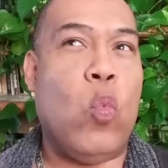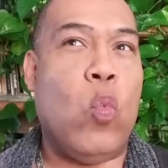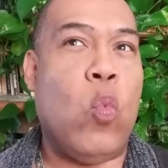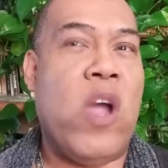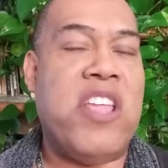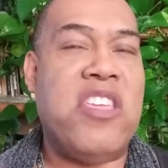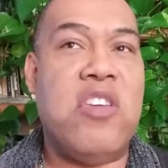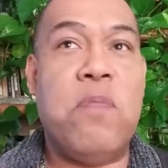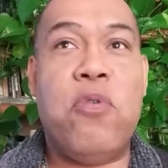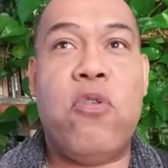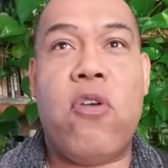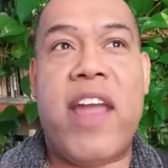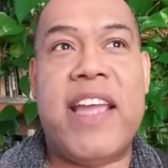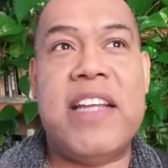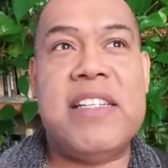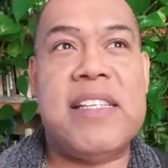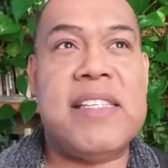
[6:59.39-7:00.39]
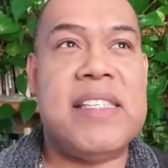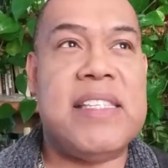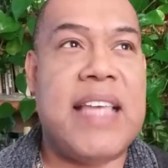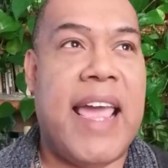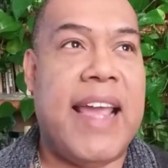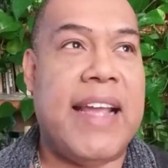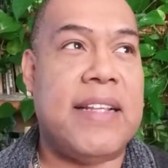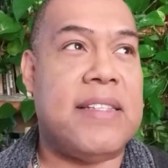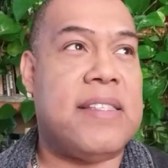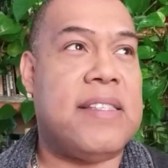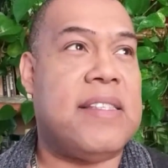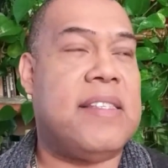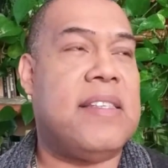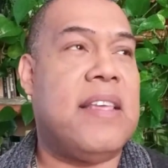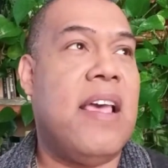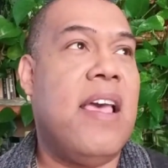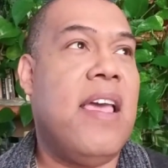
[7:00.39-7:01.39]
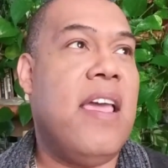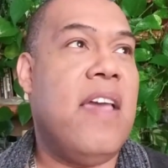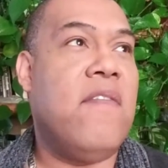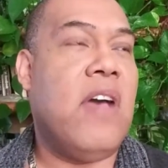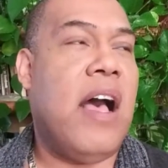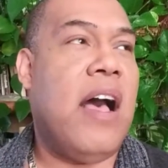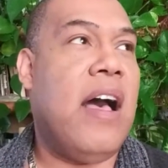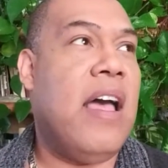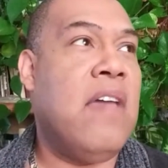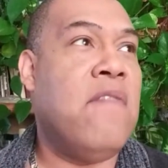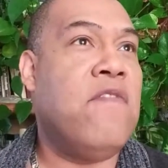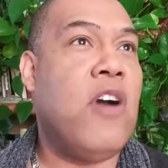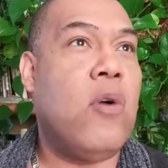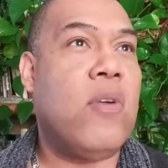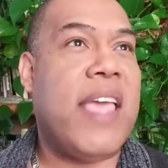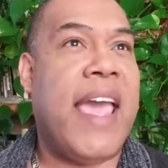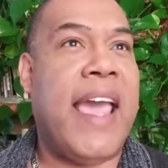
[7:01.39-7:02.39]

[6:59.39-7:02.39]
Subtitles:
When you pray to saints, invoke